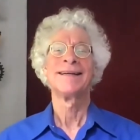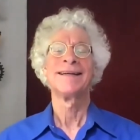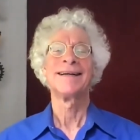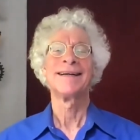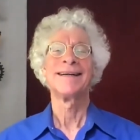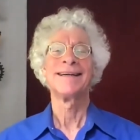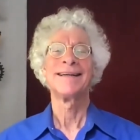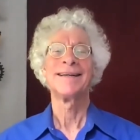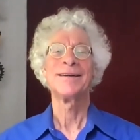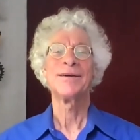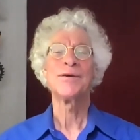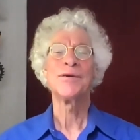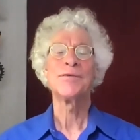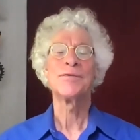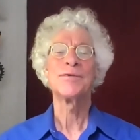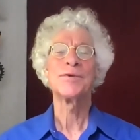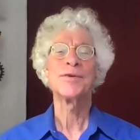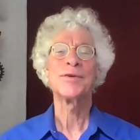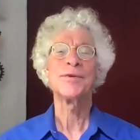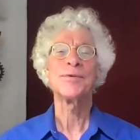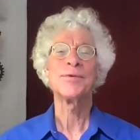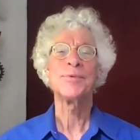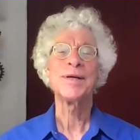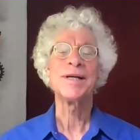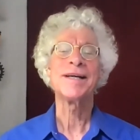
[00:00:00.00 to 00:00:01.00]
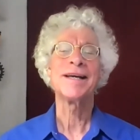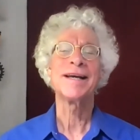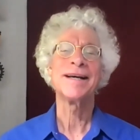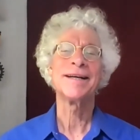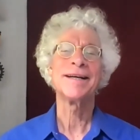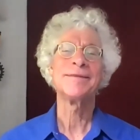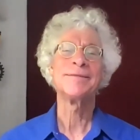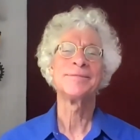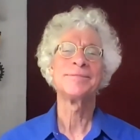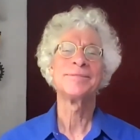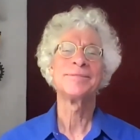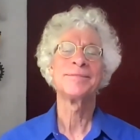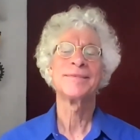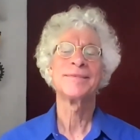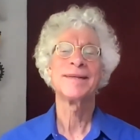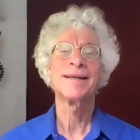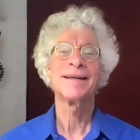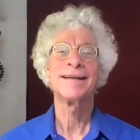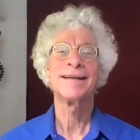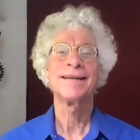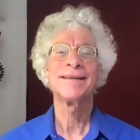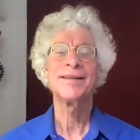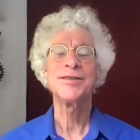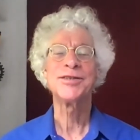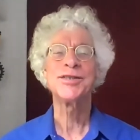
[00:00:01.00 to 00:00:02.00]
Over the weekend,
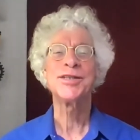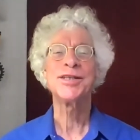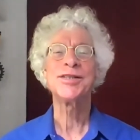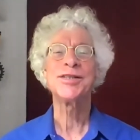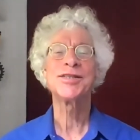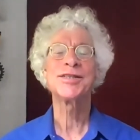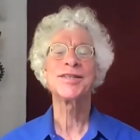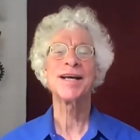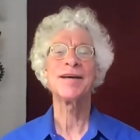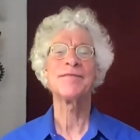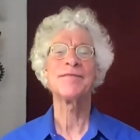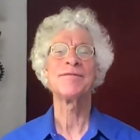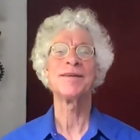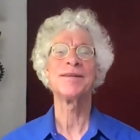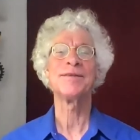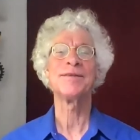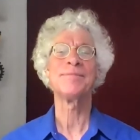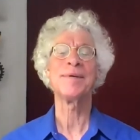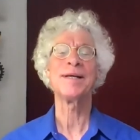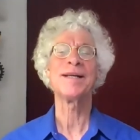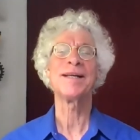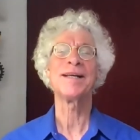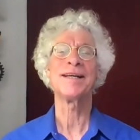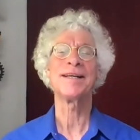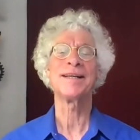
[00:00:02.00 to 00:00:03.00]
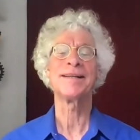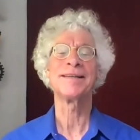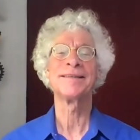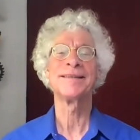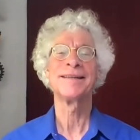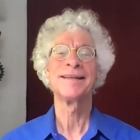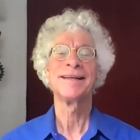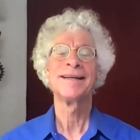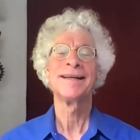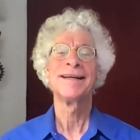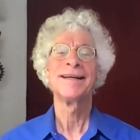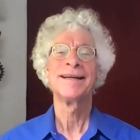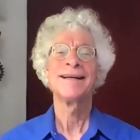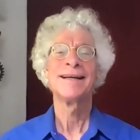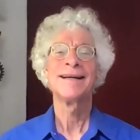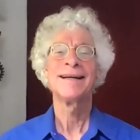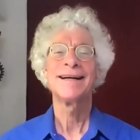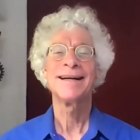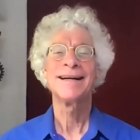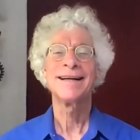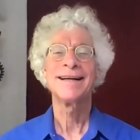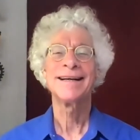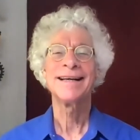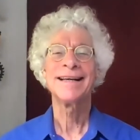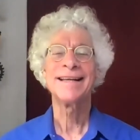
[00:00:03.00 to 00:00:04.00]
the G7 meeting
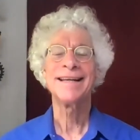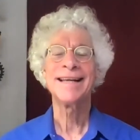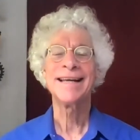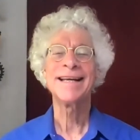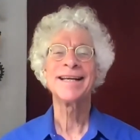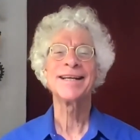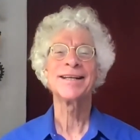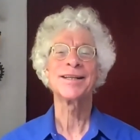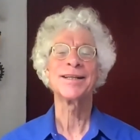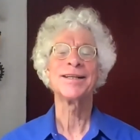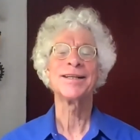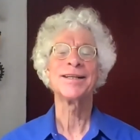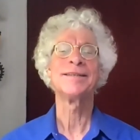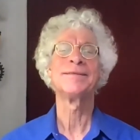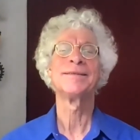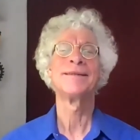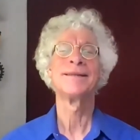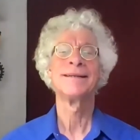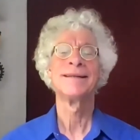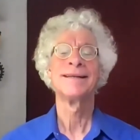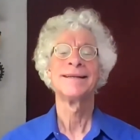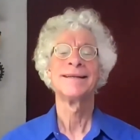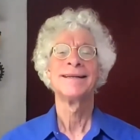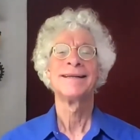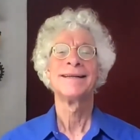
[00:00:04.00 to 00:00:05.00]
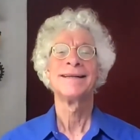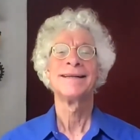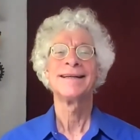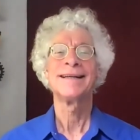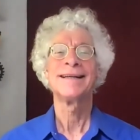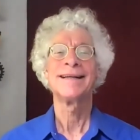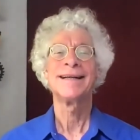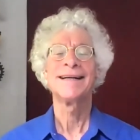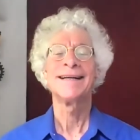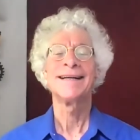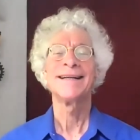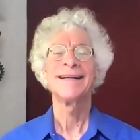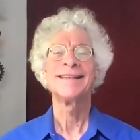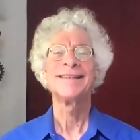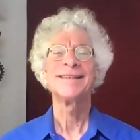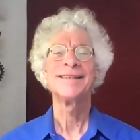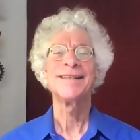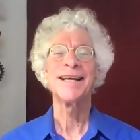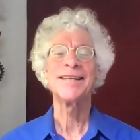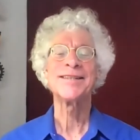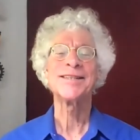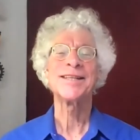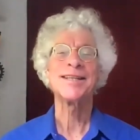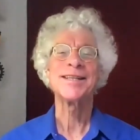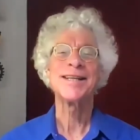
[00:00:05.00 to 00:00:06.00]
in England
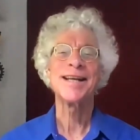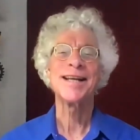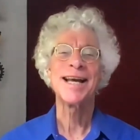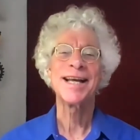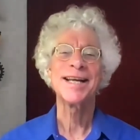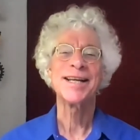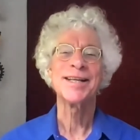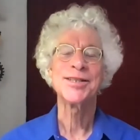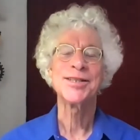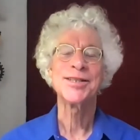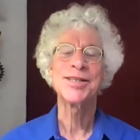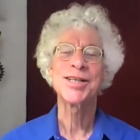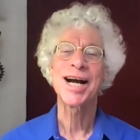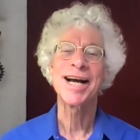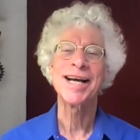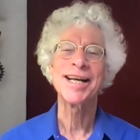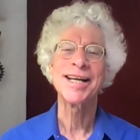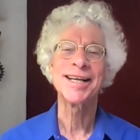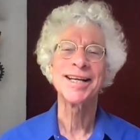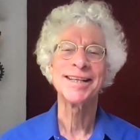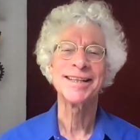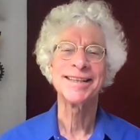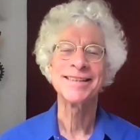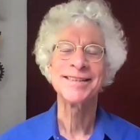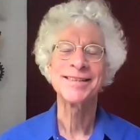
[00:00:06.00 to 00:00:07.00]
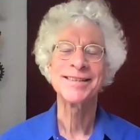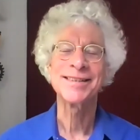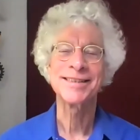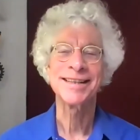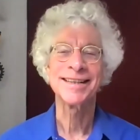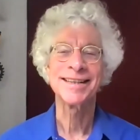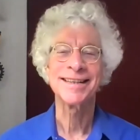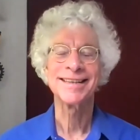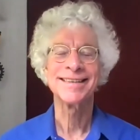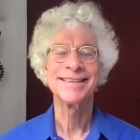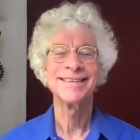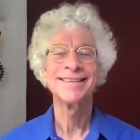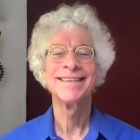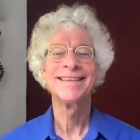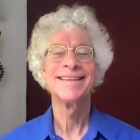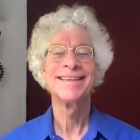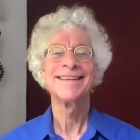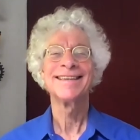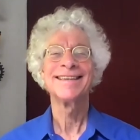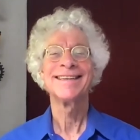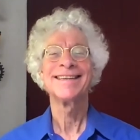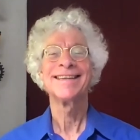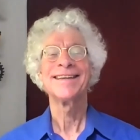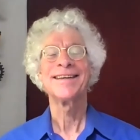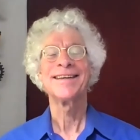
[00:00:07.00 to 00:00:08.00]
designated China as the
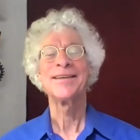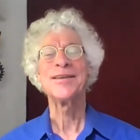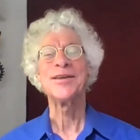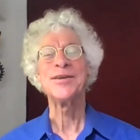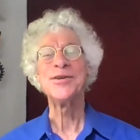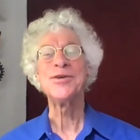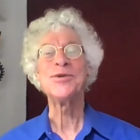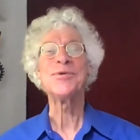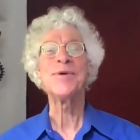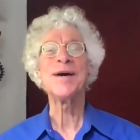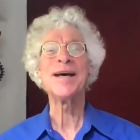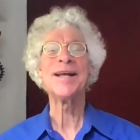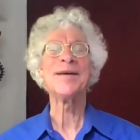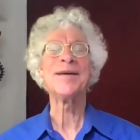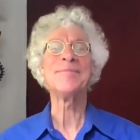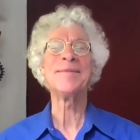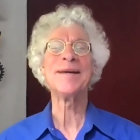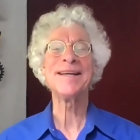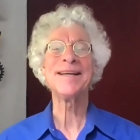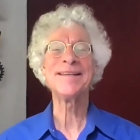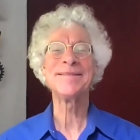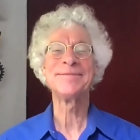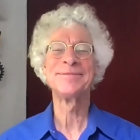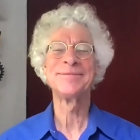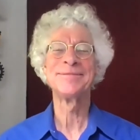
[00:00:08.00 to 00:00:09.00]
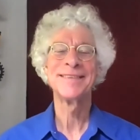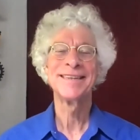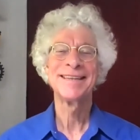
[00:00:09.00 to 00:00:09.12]
new enemy,